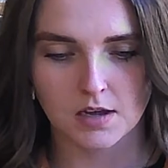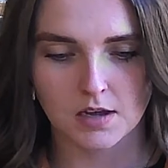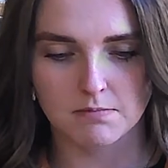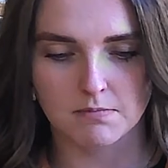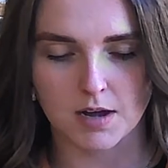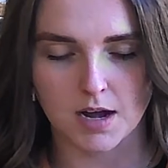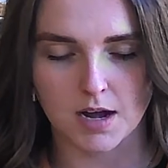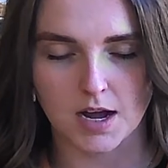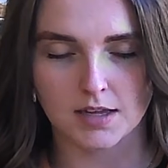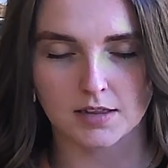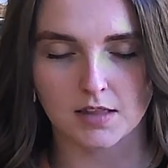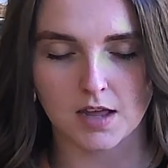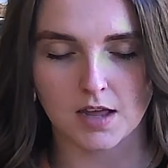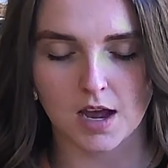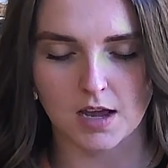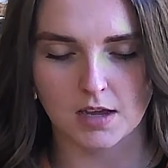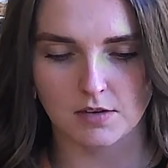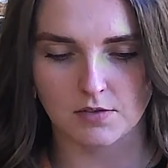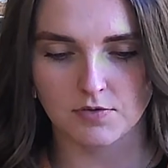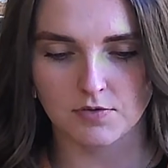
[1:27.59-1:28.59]
My
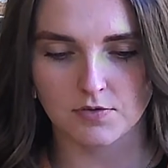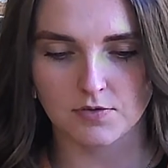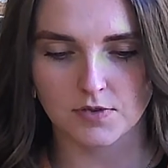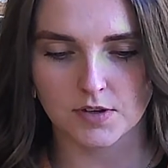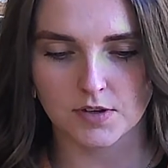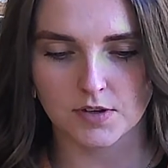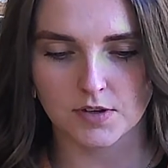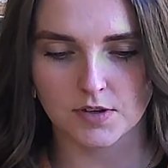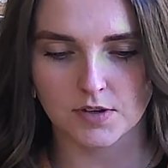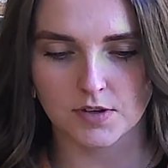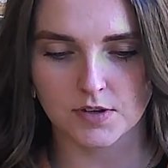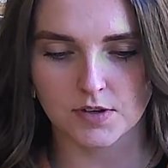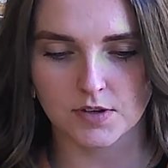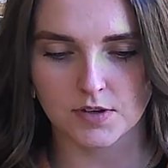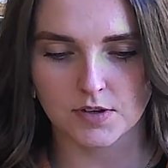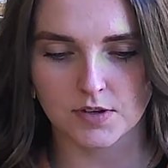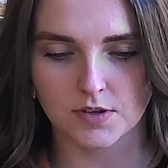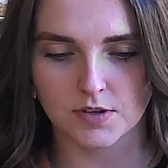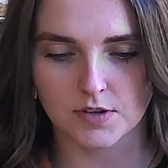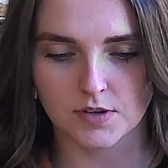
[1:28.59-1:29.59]
life is a mess.
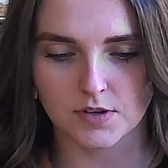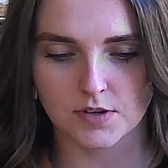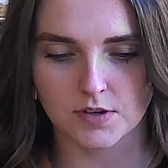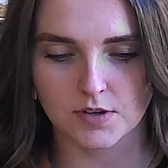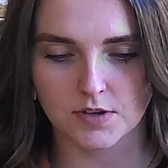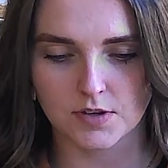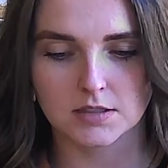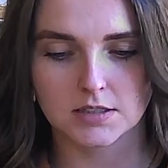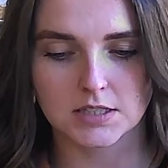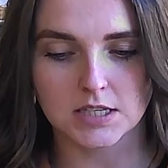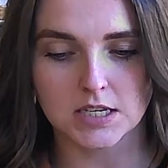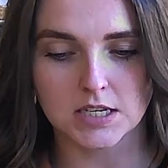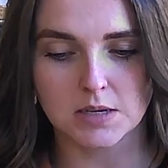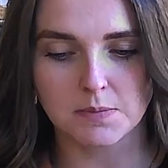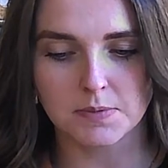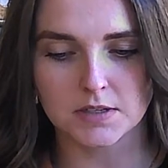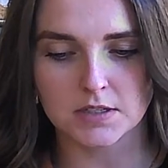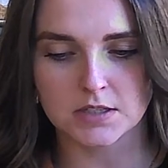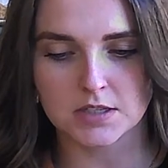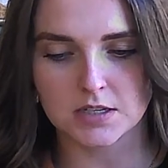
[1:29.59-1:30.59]

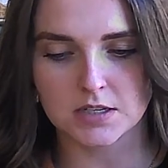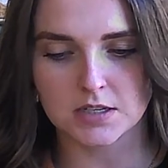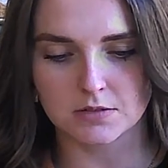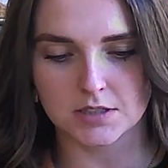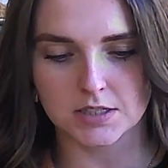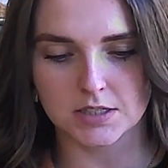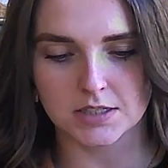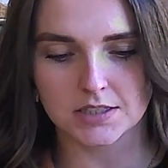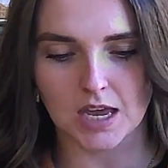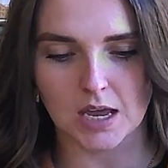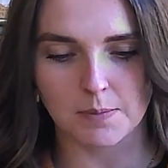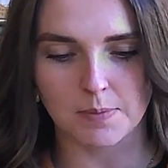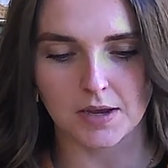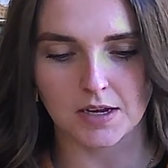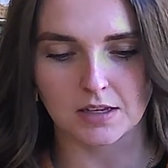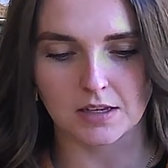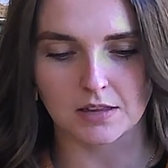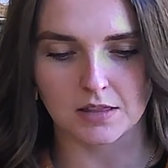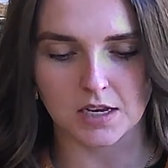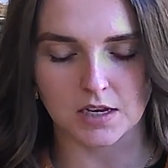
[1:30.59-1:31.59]
Sleep is the only escape I
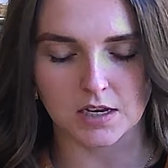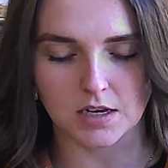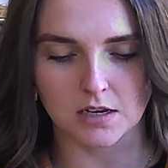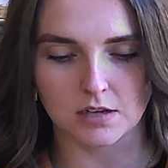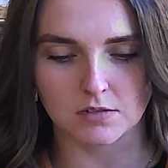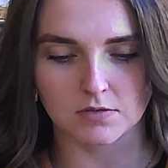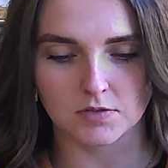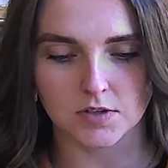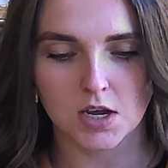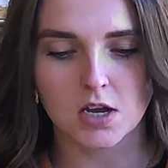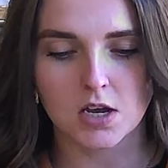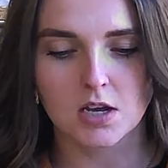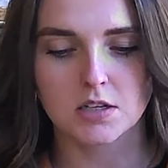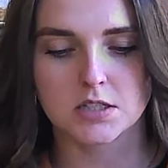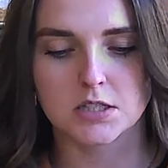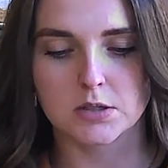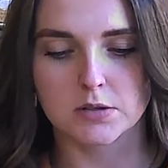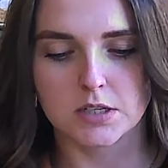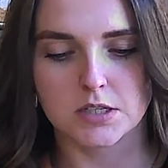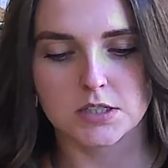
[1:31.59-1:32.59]
can think of,
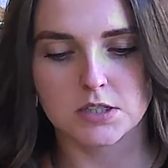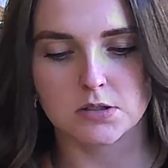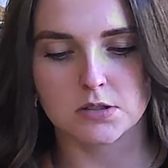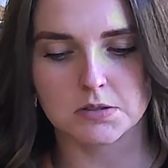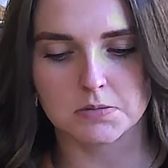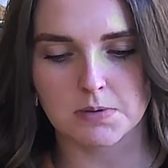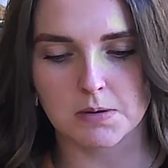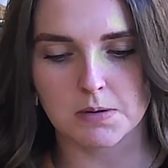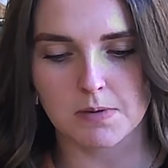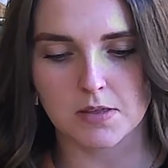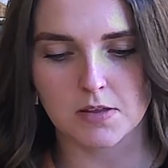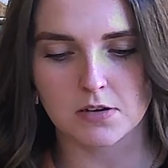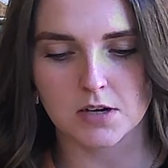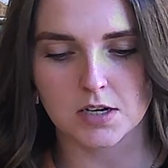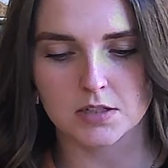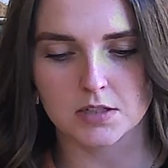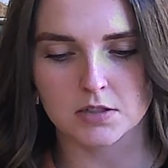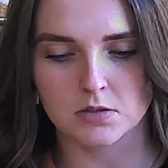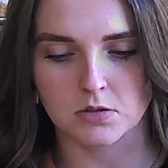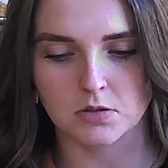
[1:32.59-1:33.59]
so I do as my mother
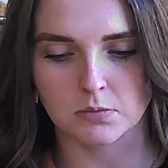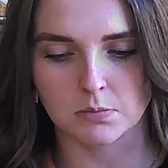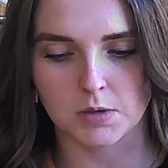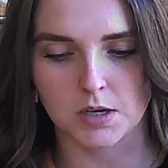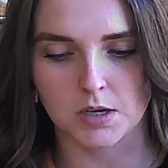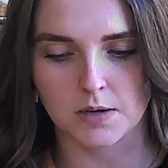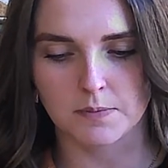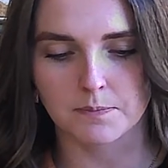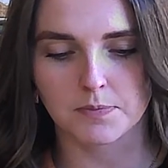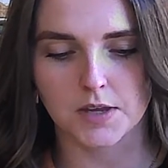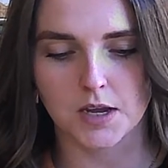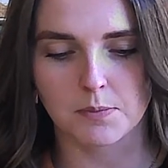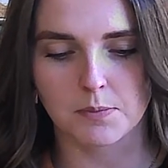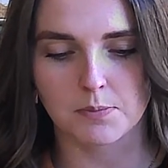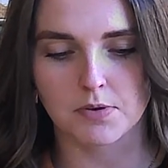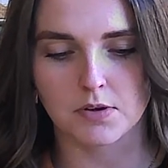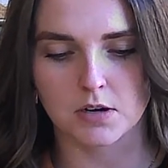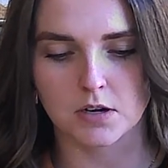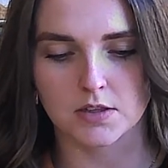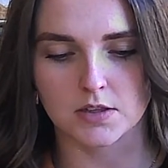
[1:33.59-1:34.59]
has told me. I
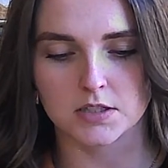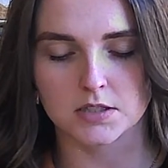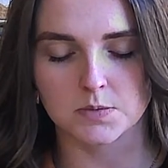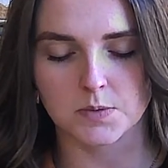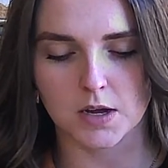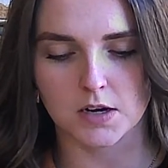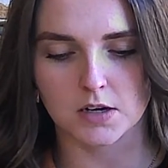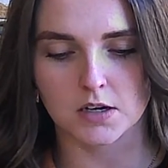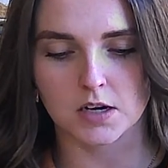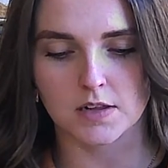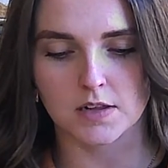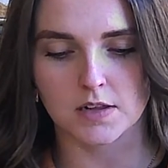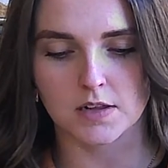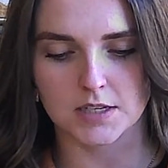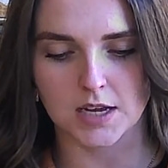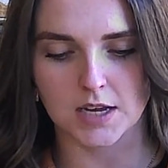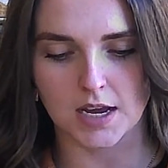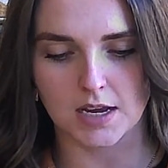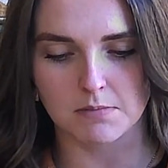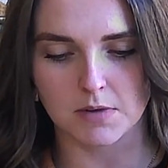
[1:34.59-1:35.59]
put on the sweater and the
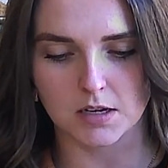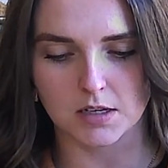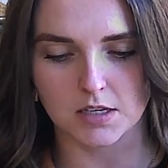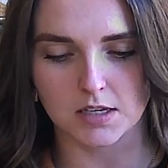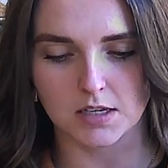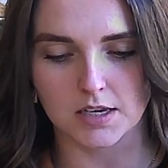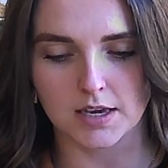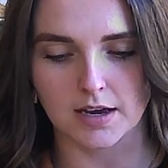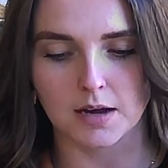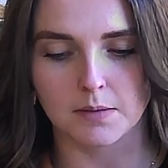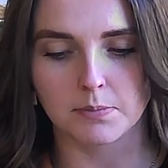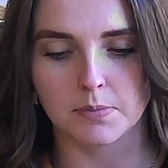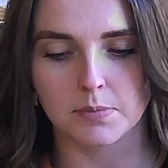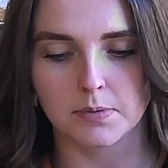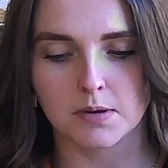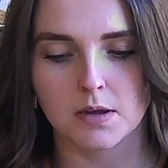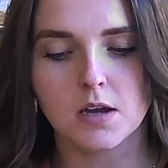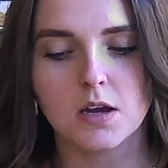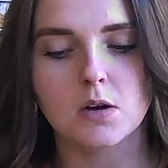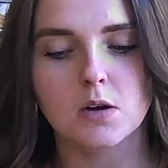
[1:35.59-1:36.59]
tight monkey cap,
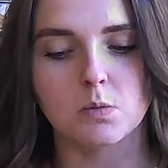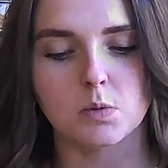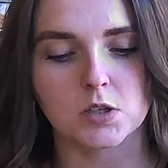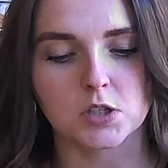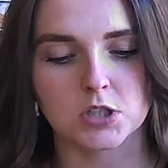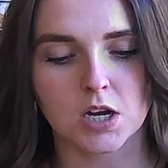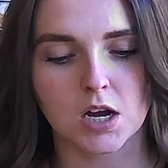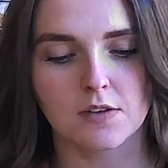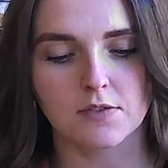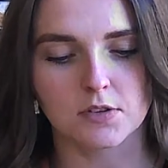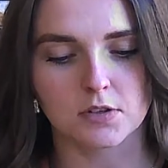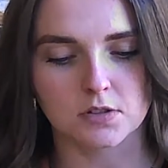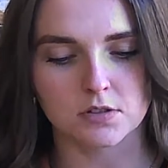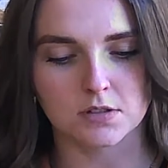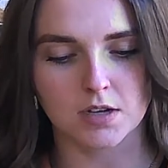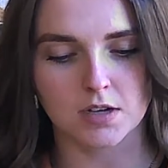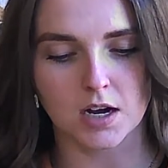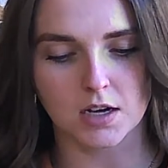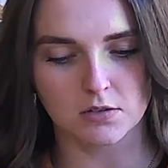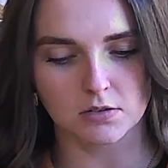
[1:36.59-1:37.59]
which covers
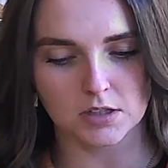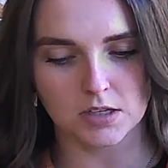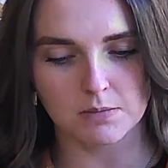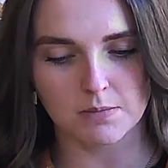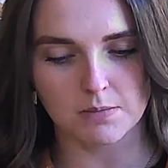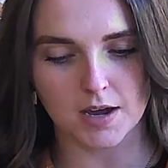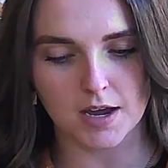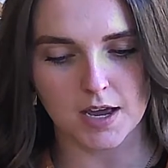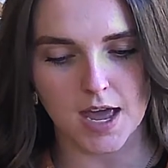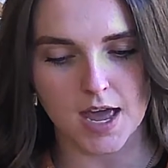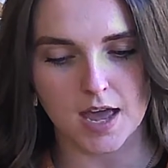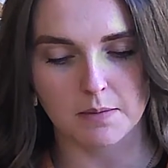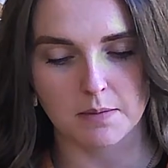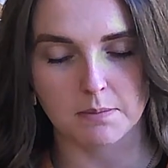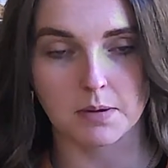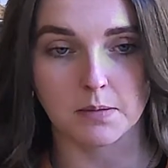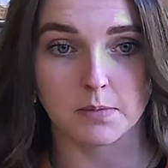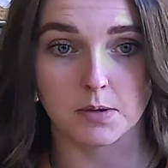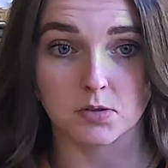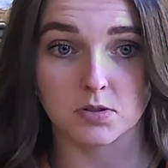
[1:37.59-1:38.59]
not only my head
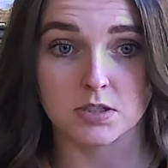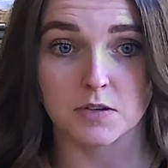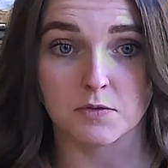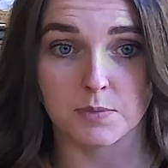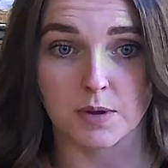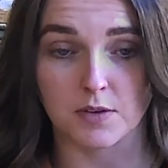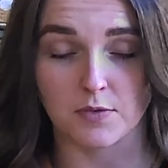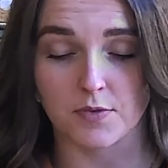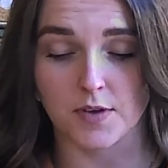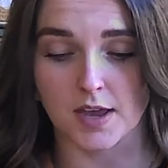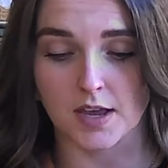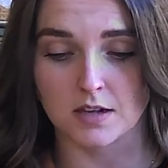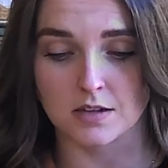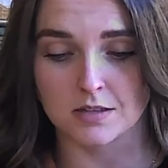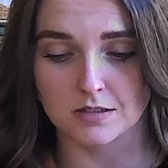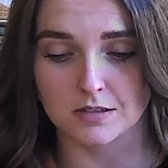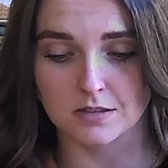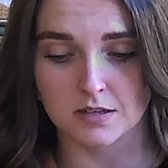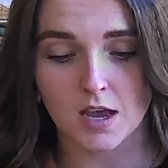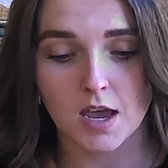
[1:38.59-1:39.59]
but most of my
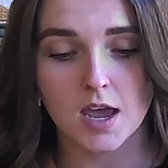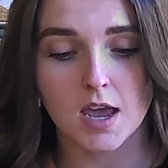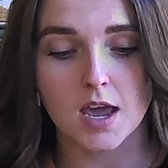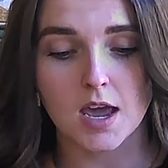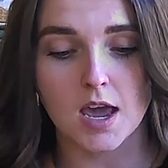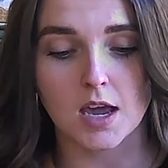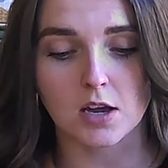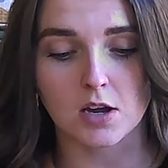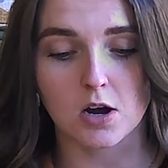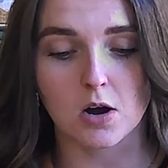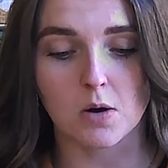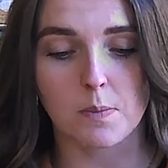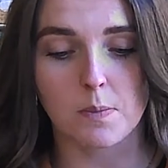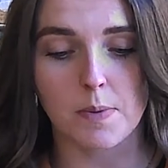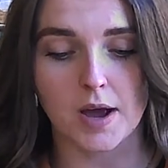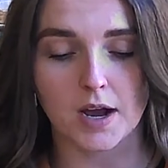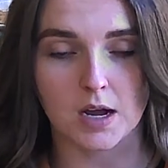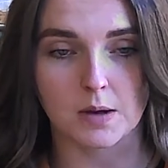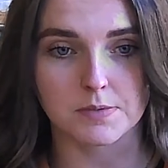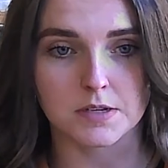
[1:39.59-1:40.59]
face, and go
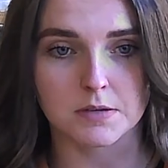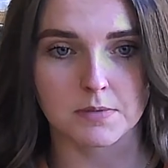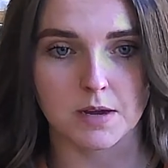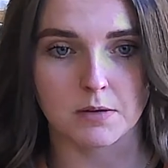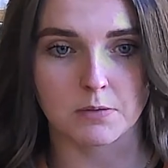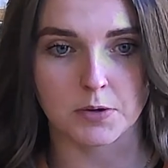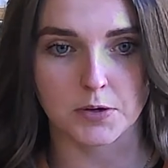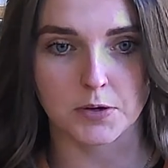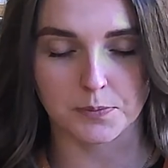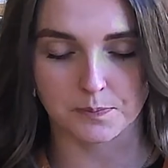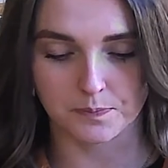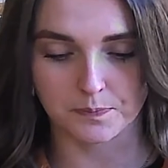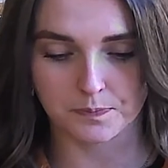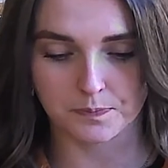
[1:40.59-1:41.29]
back up to my room.